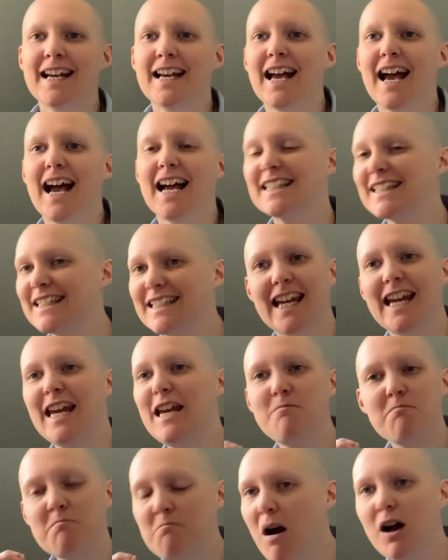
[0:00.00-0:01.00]
A
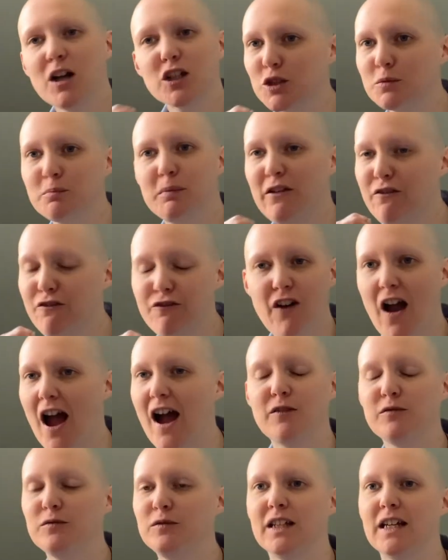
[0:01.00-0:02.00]
team must be
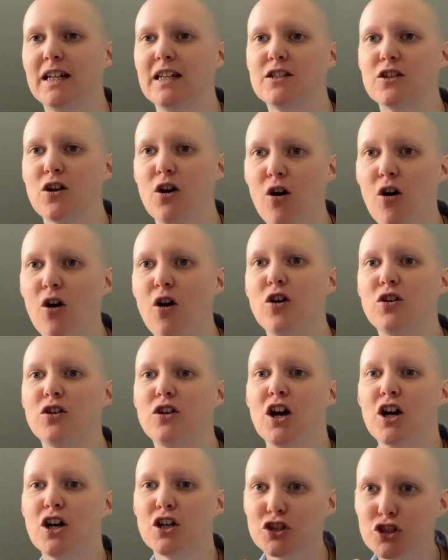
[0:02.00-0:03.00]
founded on
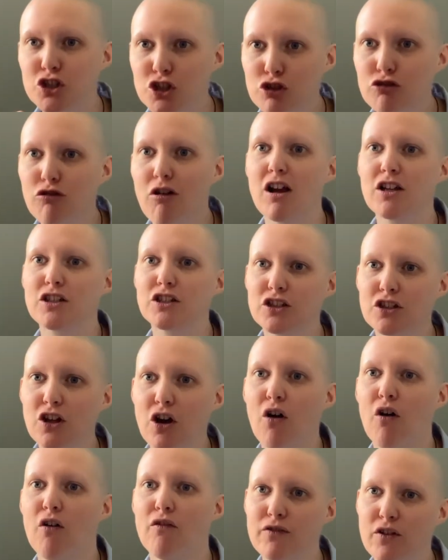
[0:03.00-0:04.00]
trust
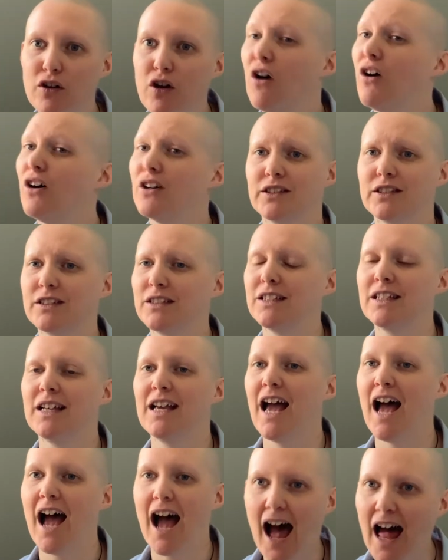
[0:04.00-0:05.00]
of God
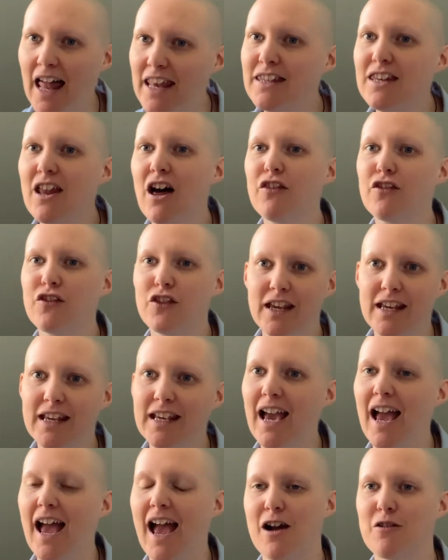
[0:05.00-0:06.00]
and nothing
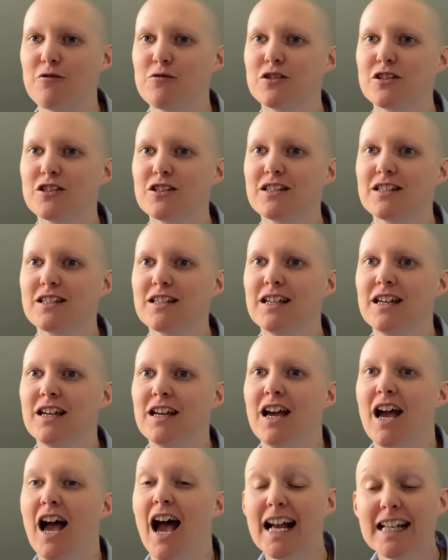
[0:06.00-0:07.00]
else.
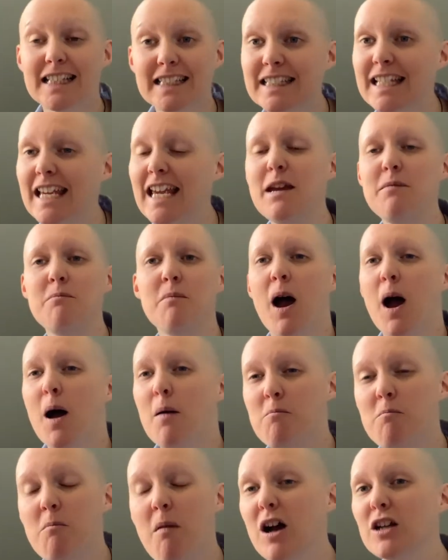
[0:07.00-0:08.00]
A team
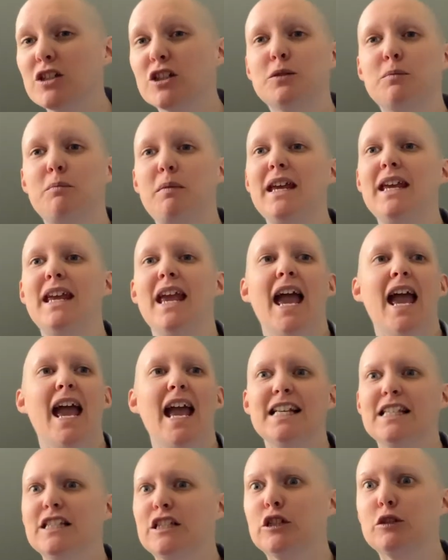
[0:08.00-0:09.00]
must be
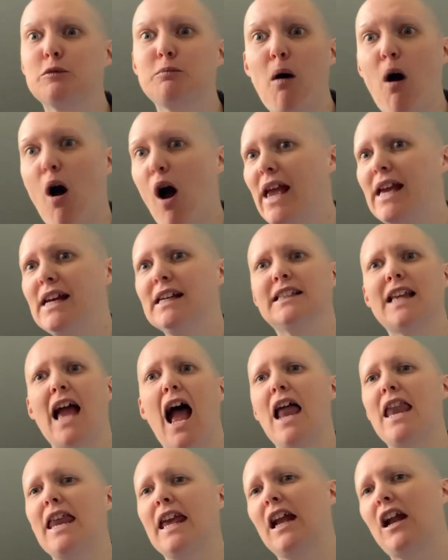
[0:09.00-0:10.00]
inspired
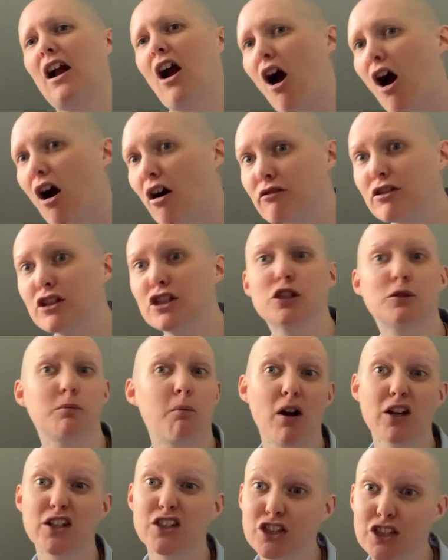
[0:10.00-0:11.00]
and encouraged
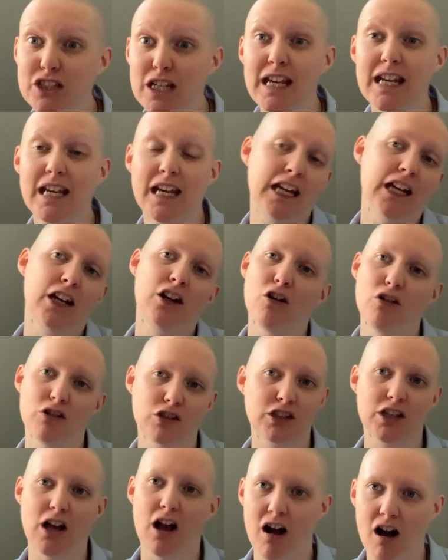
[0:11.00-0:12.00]
by seeking God's
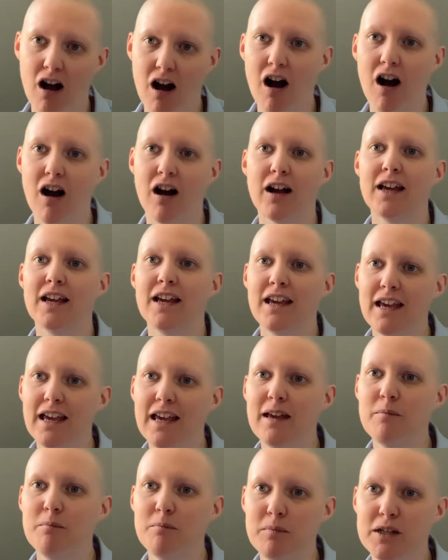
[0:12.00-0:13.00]
heart
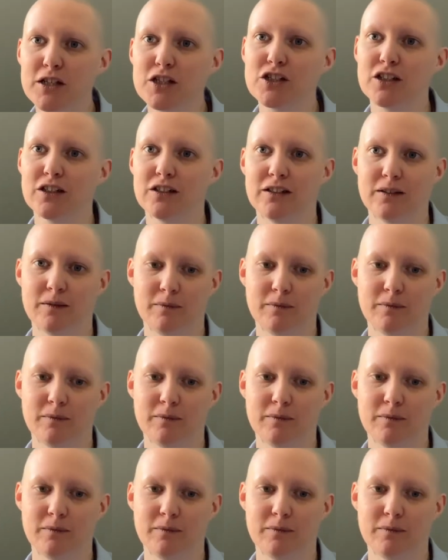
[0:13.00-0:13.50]
in mission.